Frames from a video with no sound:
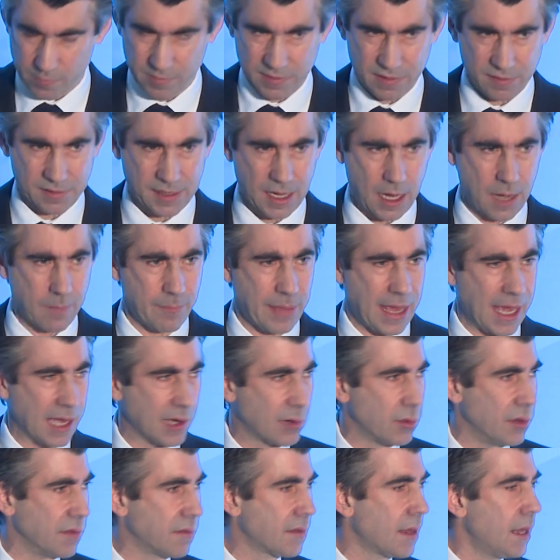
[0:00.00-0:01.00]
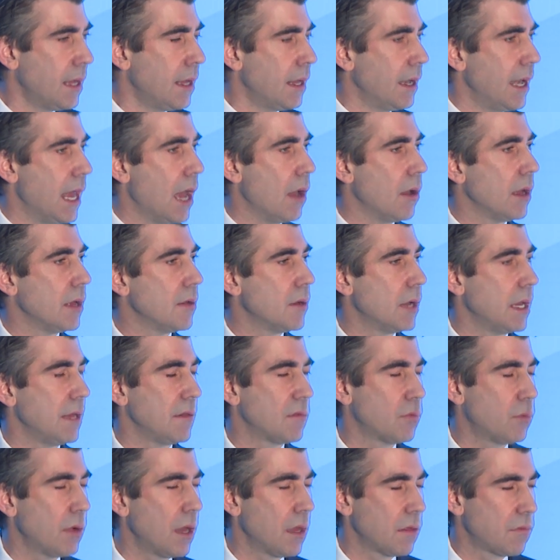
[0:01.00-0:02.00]
it's going backwards. Now,
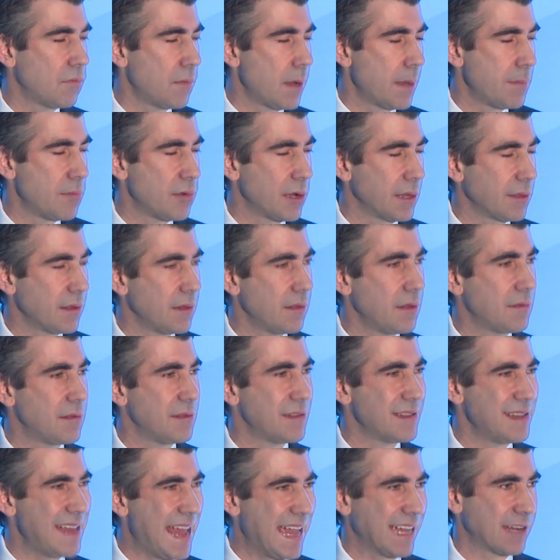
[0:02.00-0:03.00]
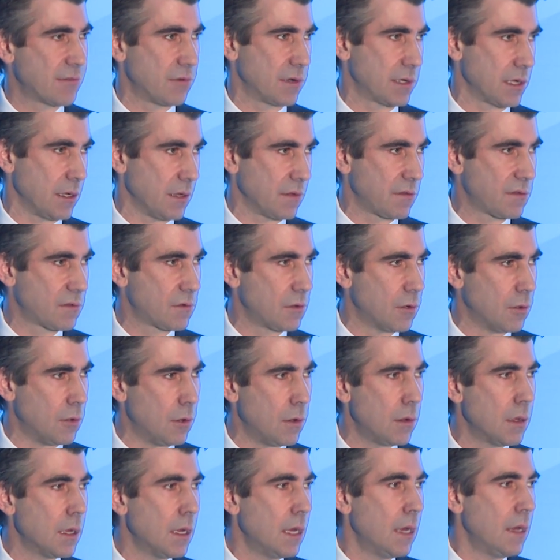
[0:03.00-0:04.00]
it's worth remembering that this is an aggregate
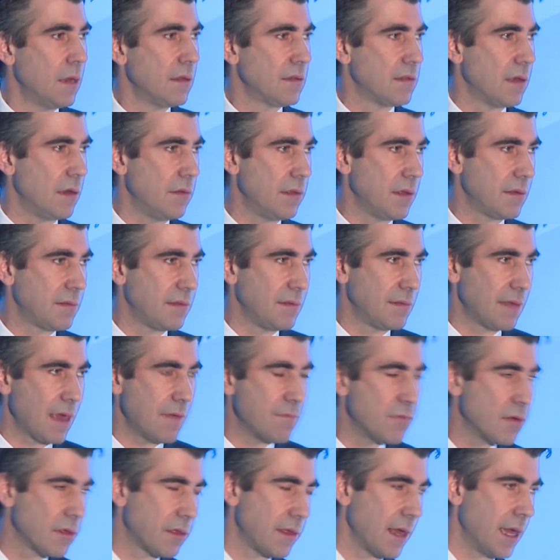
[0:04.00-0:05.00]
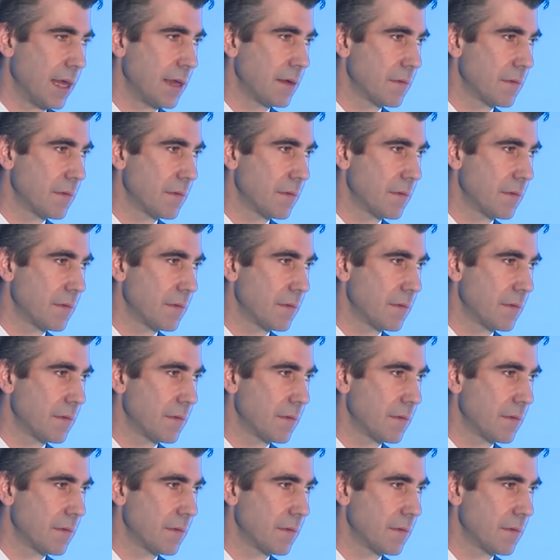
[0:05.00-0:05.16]
score. So this is everything